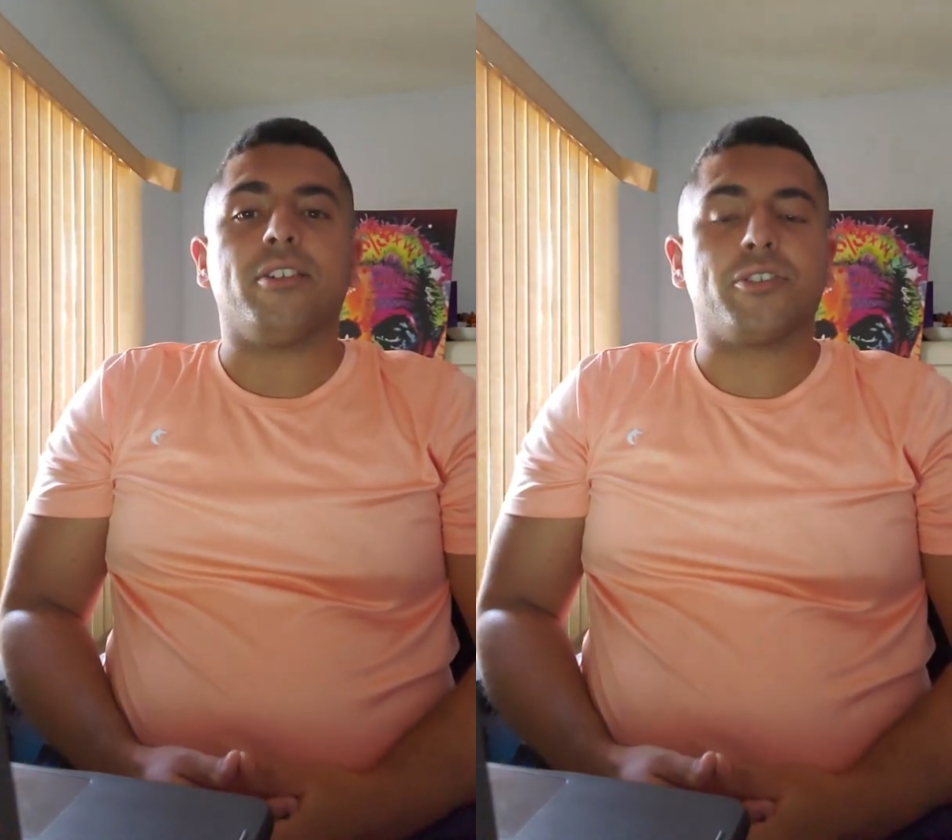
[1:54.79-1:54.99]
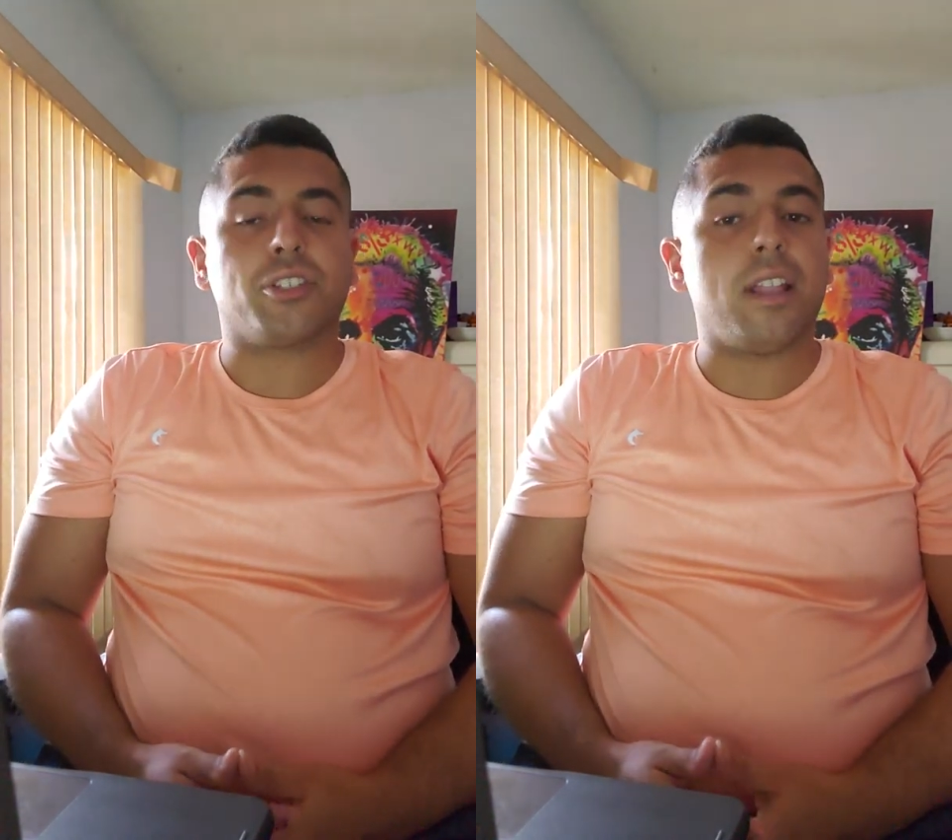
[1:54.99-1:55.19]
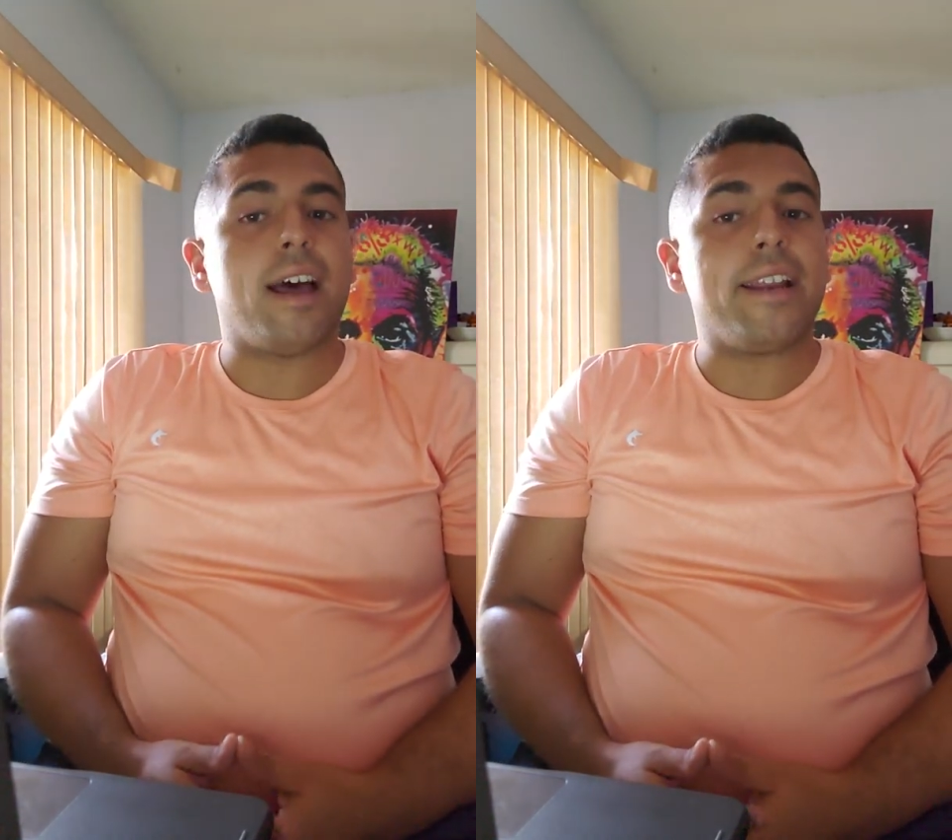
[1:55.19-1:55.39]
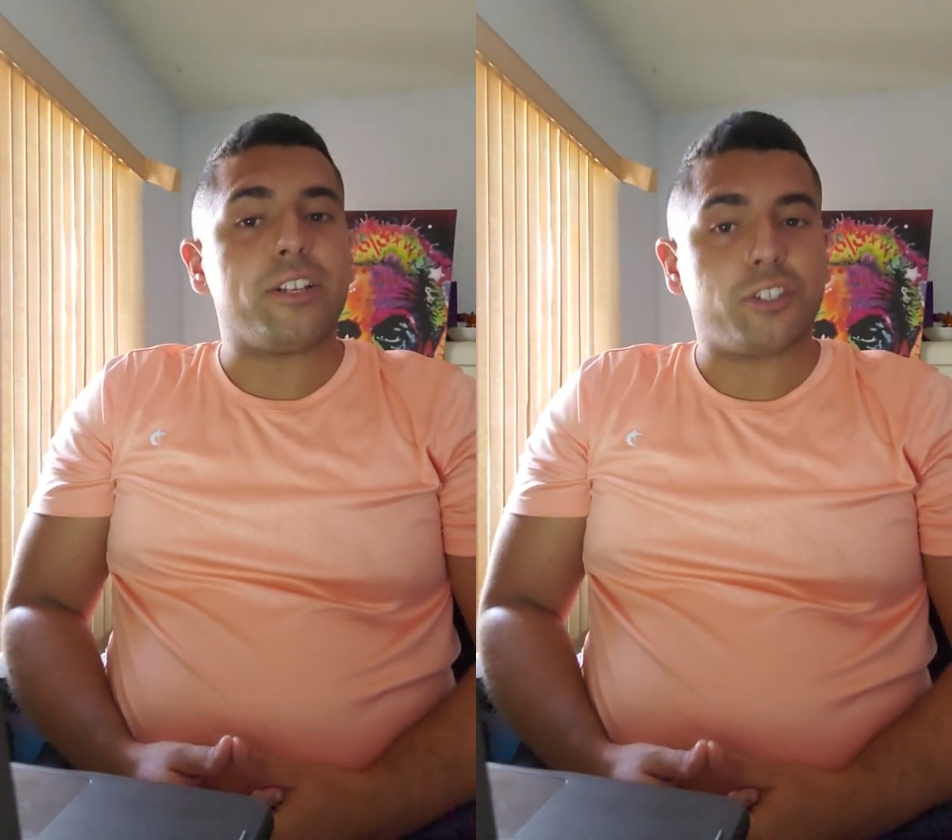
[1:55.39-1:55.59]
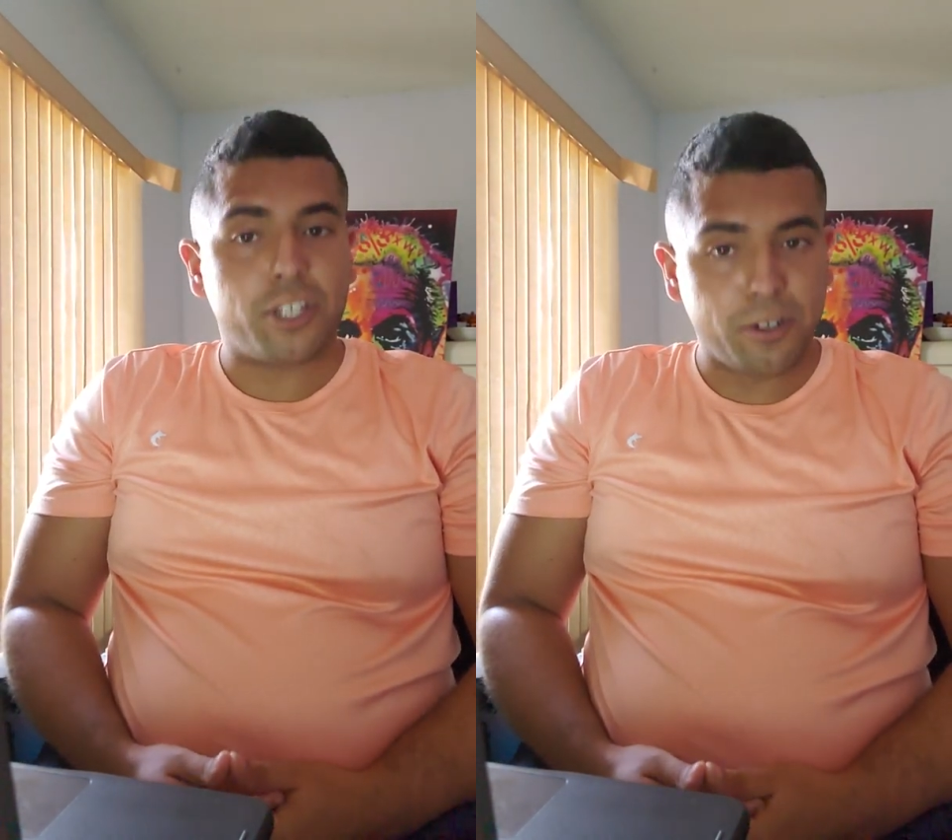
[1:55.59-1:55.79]
slide
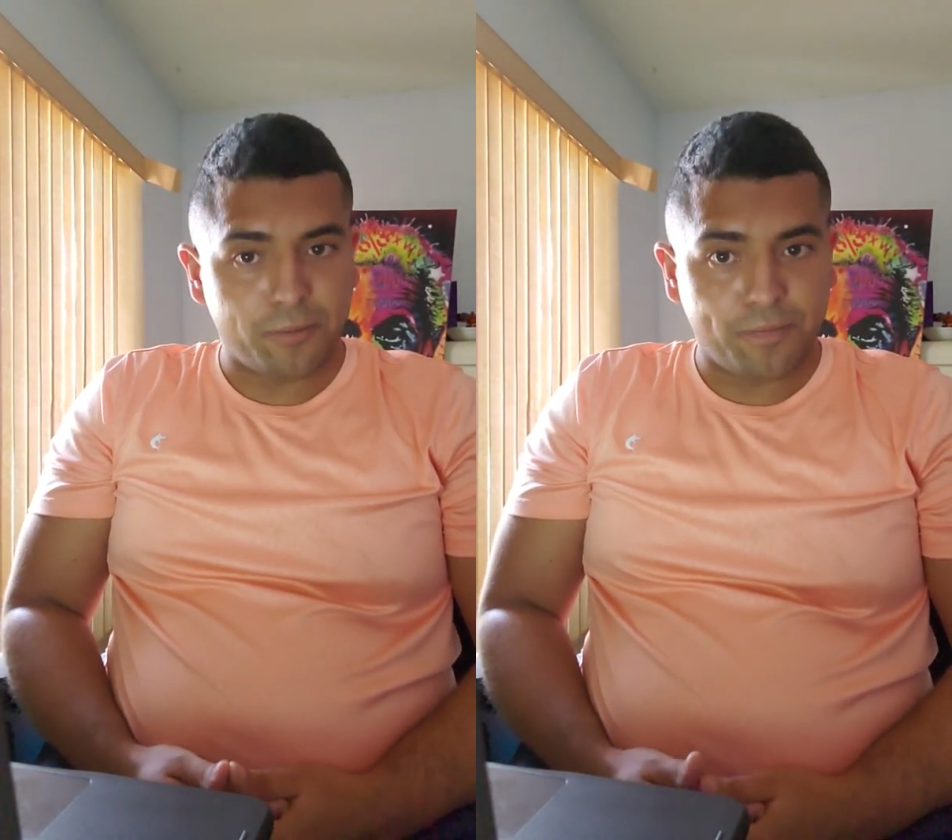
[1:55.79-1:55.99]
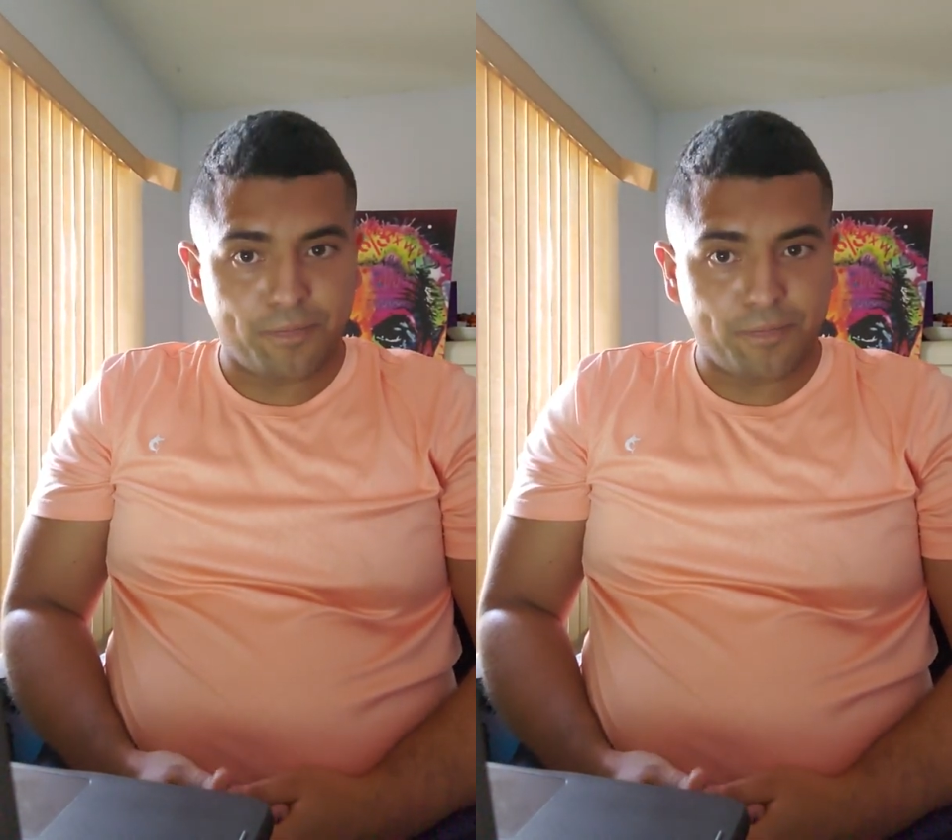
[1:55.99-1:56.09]
2.